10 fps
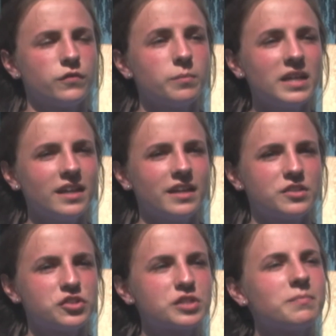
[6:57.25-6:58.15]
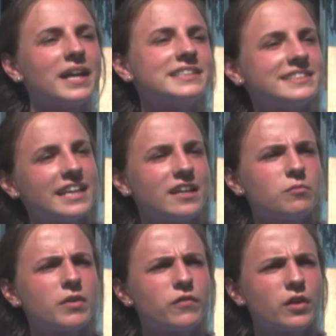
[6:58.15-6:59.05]
For me, it's just my state,
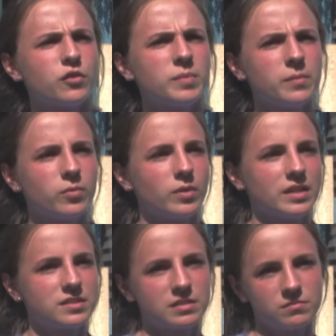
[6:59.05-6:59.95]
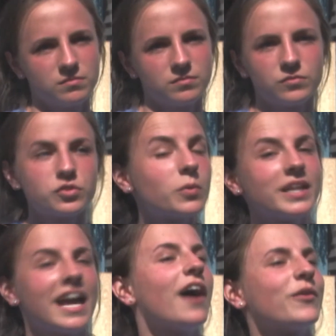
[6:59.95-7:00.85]
but for other people, it's
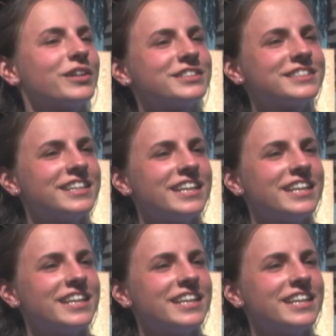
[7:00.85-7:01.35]
20 hours.